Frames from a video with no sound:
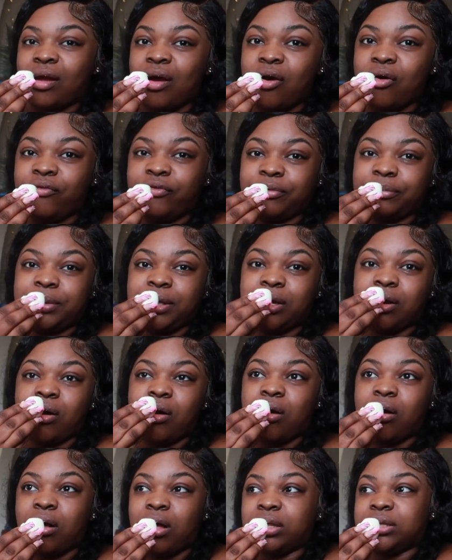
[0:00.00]
over me
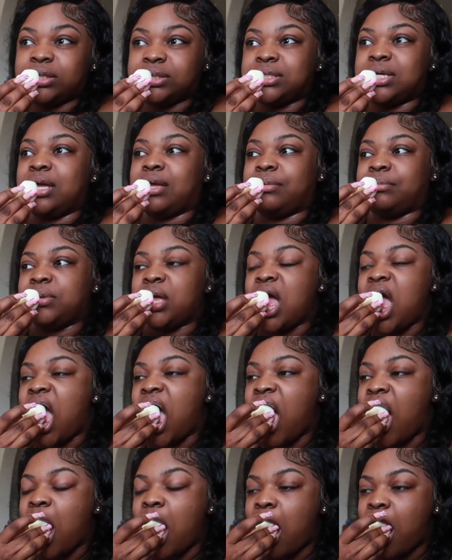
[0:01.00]
all the time.
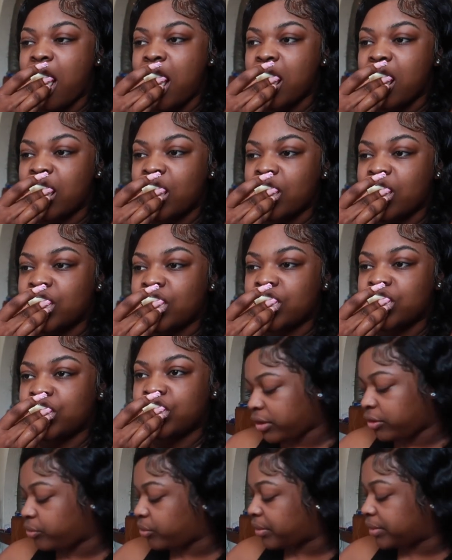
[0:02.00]

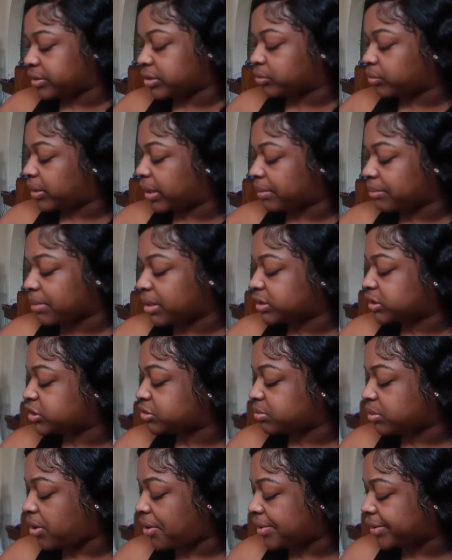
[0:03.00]
You can direct
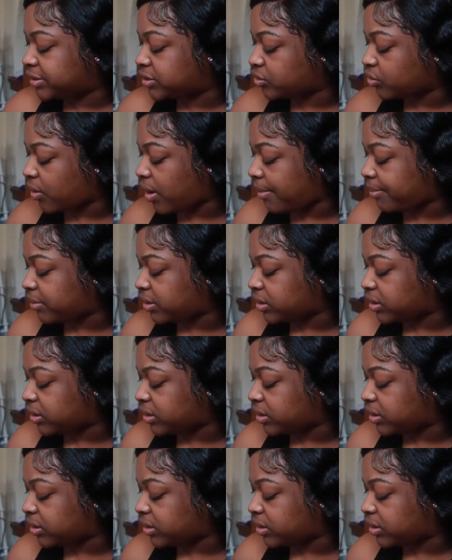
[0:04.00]
message me on Instagram,